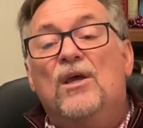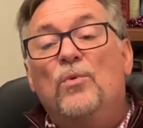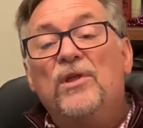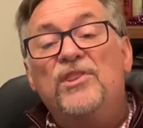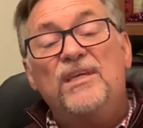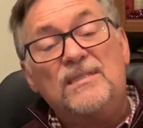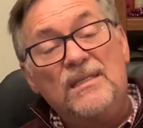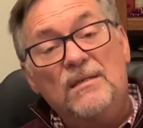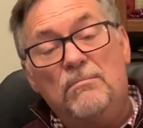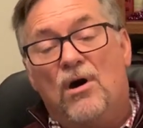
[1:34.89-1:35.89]
With this
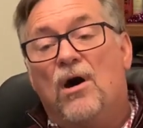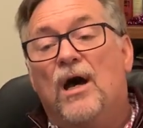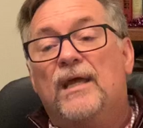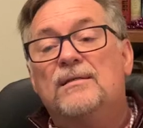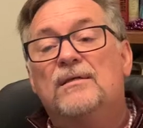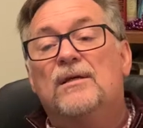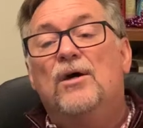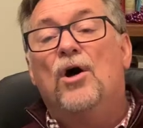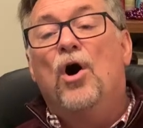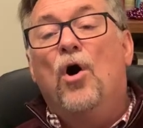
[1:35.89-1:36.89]
in mind,
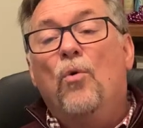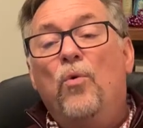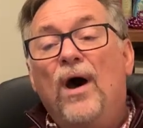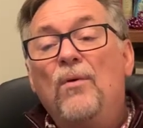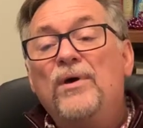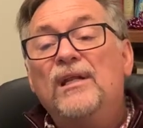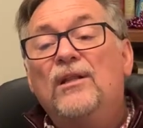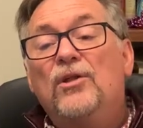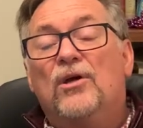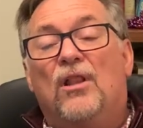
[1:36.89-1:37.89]
what would
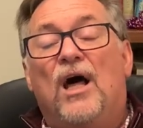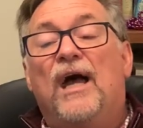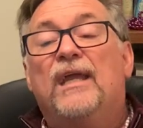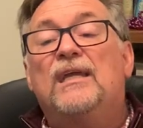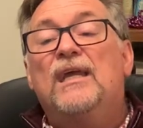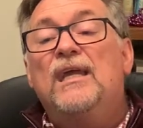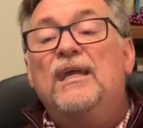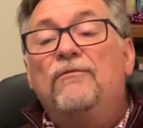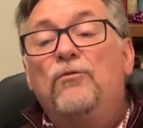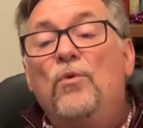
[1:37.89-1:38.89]
it look like
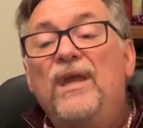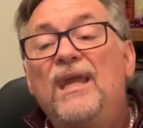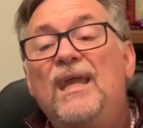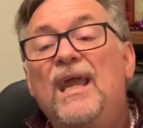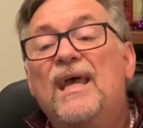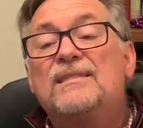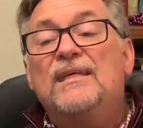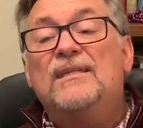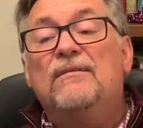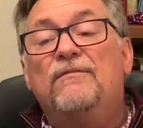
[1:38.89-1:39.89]
if we as
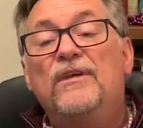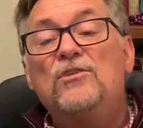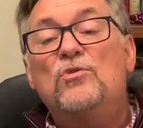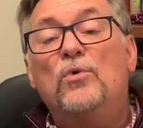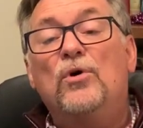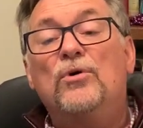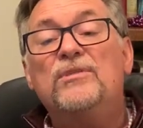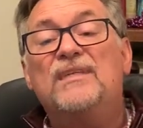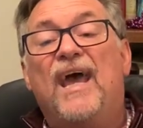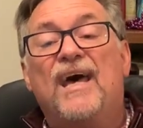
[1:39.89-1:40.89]

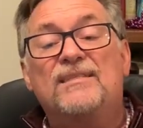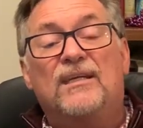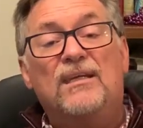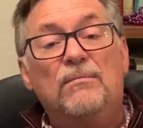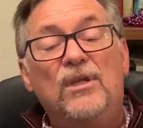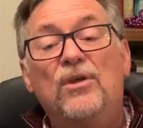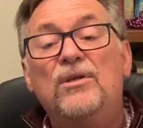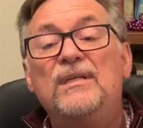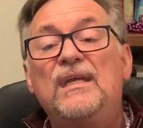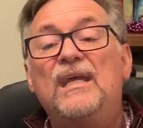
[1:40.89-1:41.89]
individuals, as a
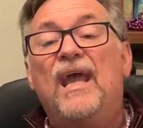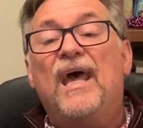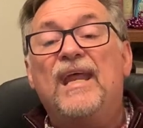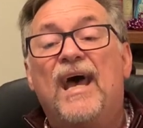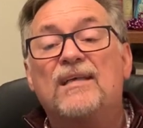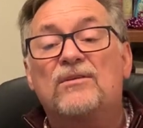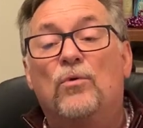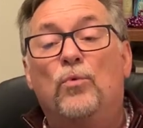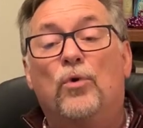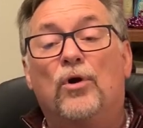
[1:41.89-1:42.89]
community, and as a
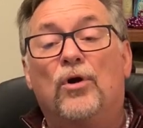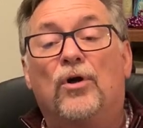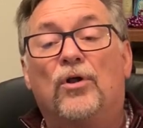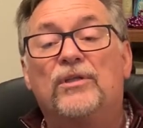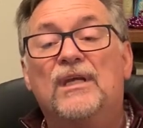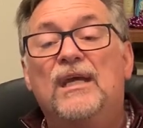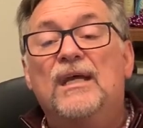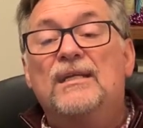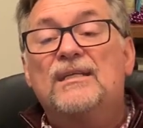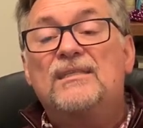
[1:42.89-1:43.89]
world
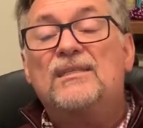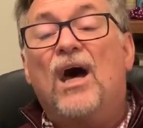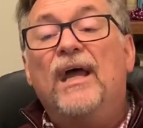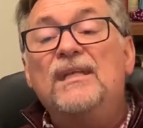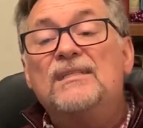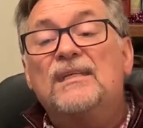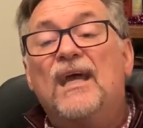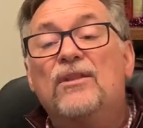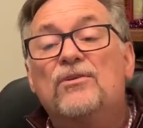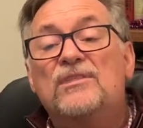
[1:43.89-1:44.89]
decided
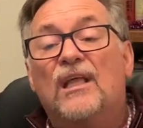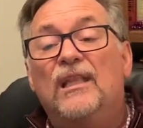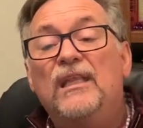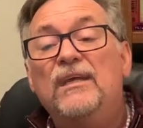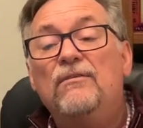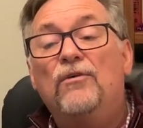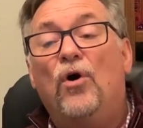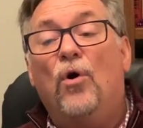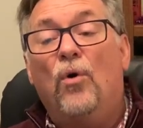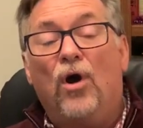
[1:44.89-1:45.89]
together to live
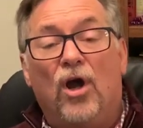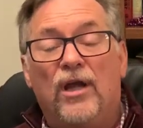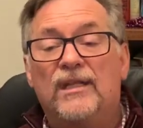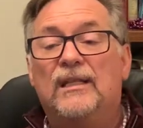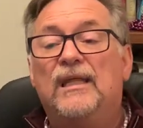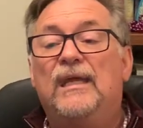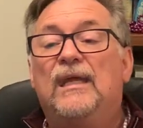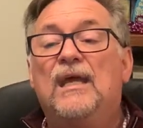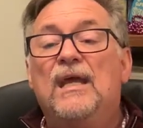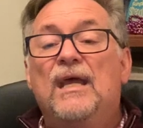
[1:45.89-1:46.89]

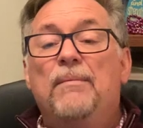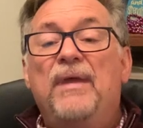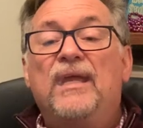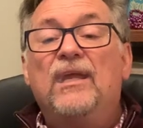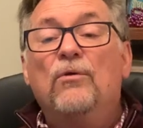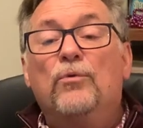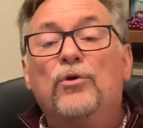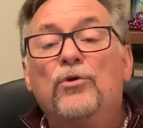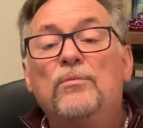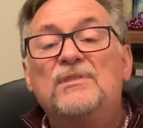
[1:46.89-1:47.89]
wholeheartedly, making
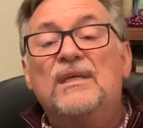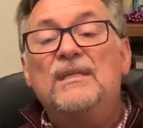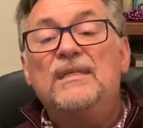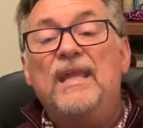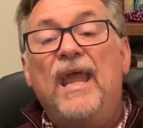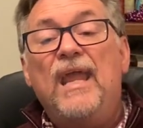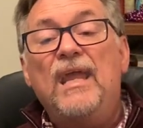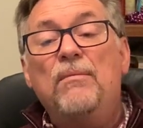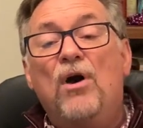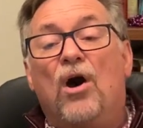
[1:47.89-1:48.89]
room to
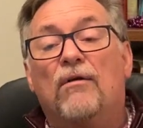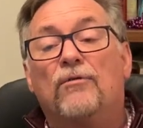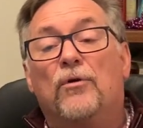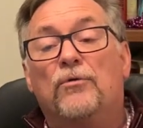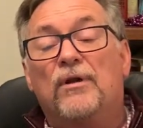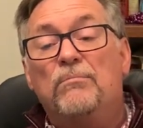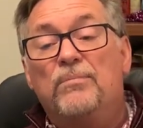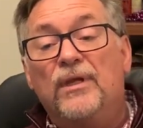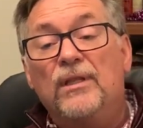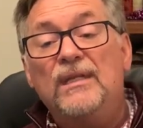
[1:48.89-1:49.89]
name our
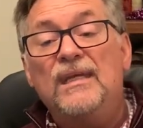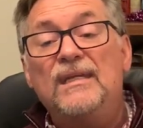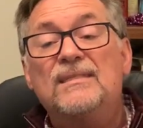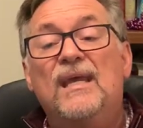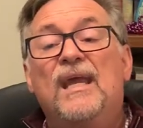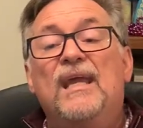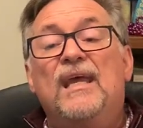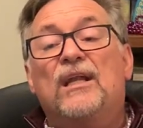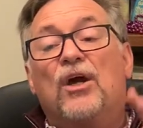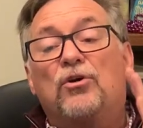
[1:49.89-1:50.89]
vulnerabilities
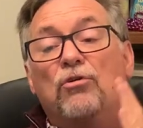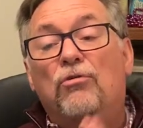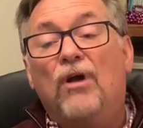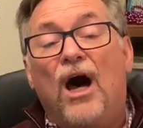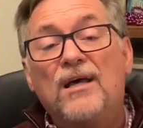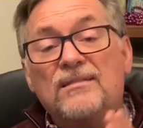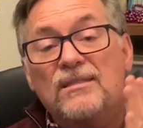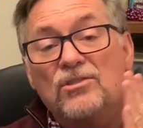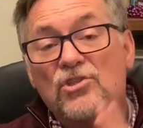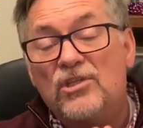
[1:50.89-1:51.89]
in a
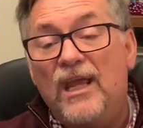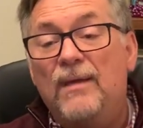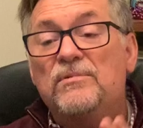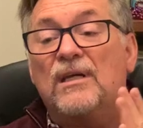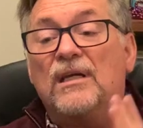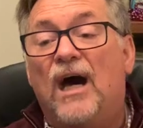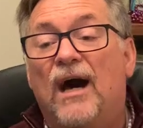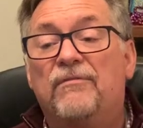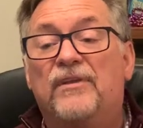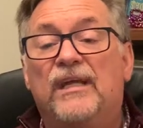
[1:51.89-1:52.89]
cross-shaped
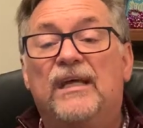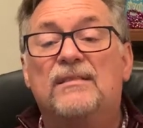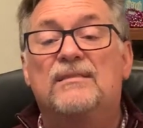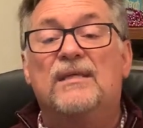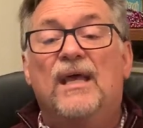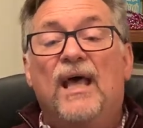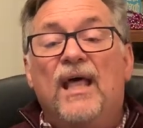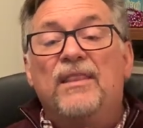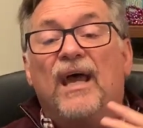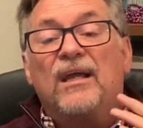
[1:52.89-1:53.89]
confidence
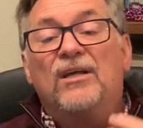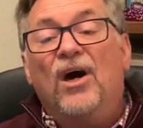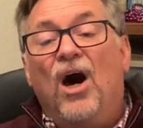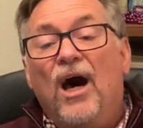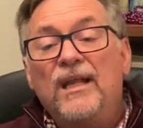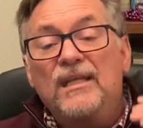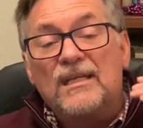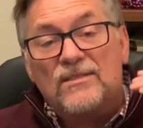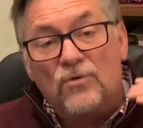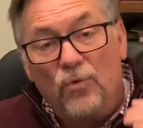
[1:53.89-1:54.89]
that God
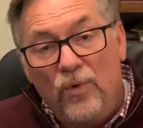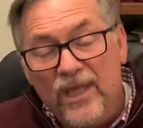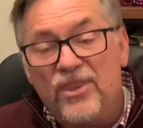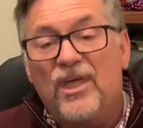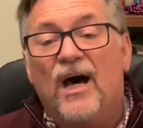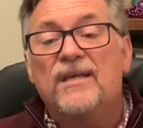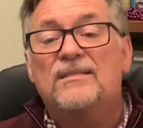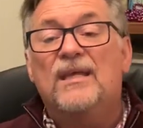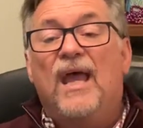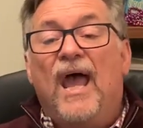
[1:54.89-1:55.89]
is with
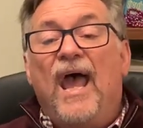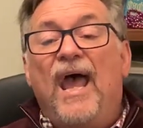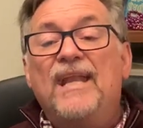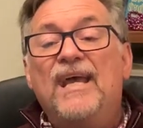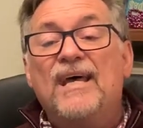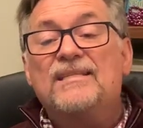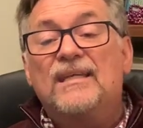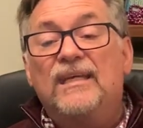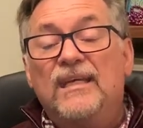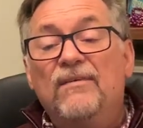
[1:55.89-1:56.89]
us and has
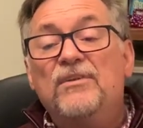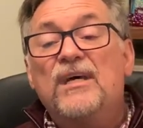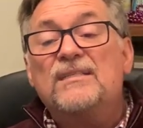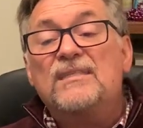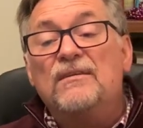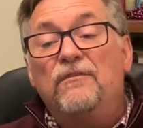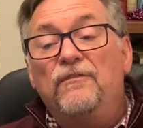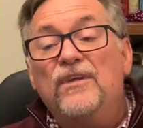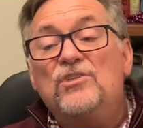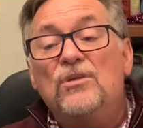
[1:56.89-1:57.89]
given us
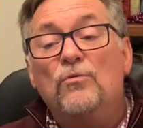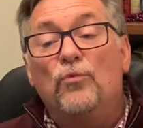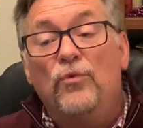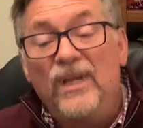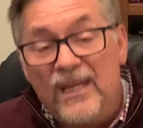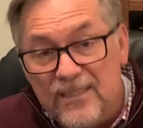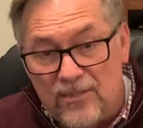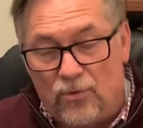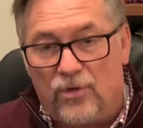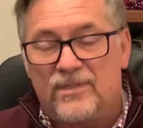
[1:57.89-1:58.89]
sufficient
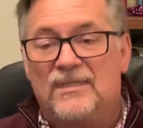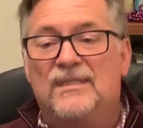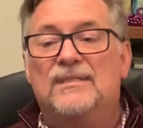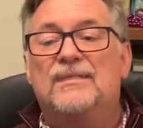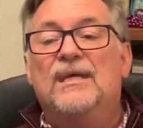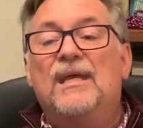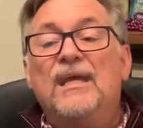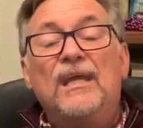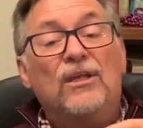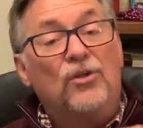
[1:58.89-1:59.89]
resources,
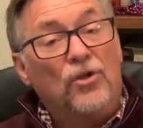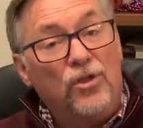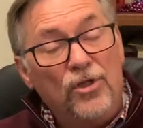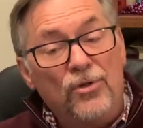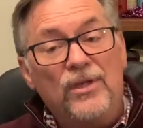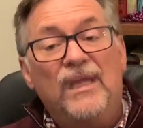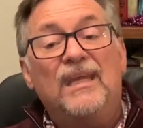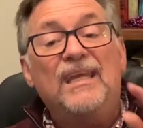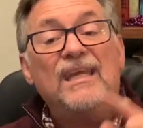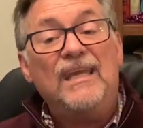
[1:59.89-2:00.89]

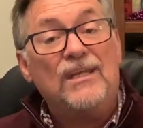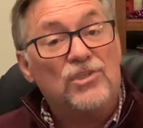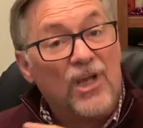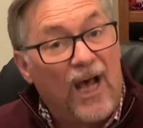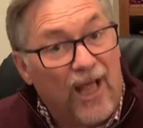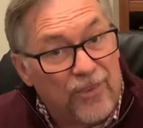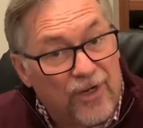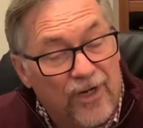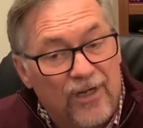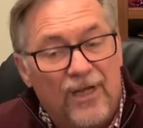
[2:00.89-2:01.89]
including each
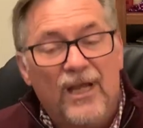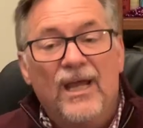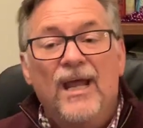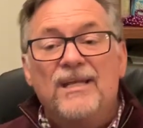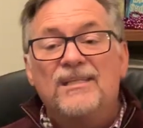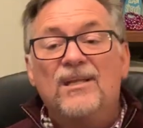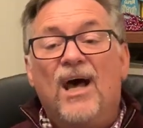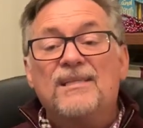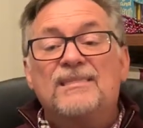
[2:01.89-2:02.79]
other, to not